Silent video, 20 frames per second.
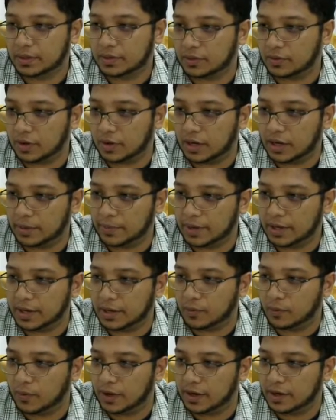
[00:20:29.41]
to
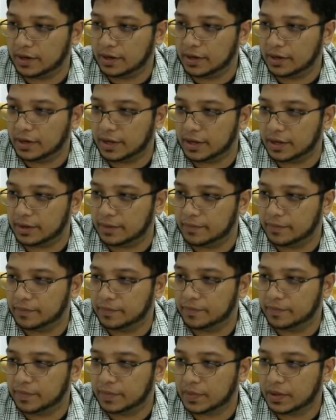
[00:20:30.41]
eliminate 1 here.
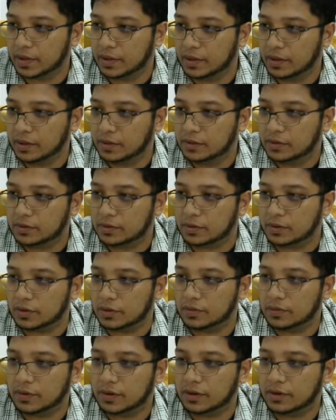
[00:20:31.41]
So
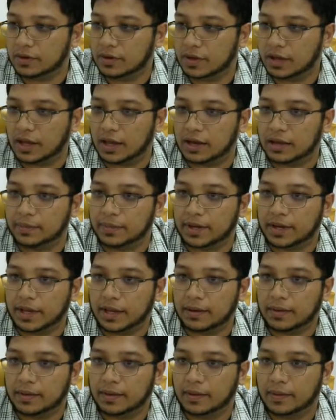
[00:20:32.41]
this one you can eliminate.